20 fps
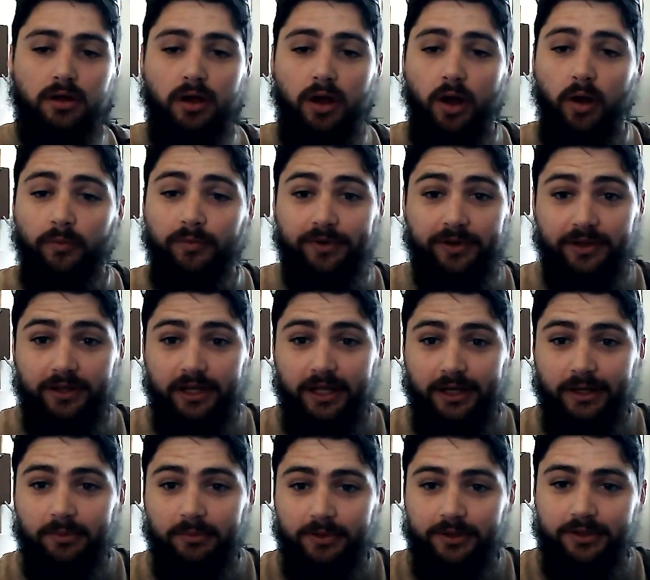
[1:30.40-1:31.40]
Hopefully you like
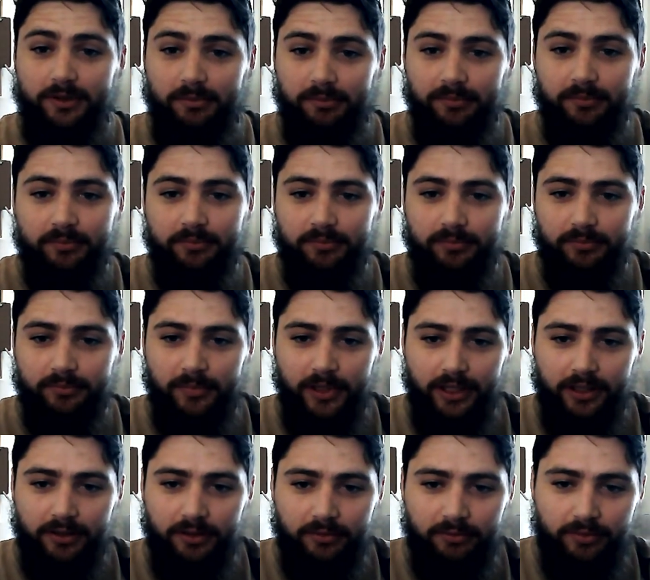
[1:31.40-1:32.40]
them, because I'm
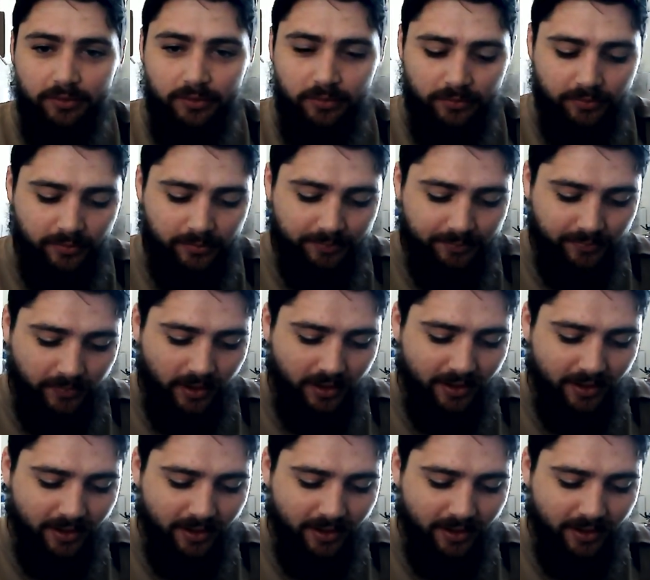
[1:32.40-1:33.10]
making a few of them.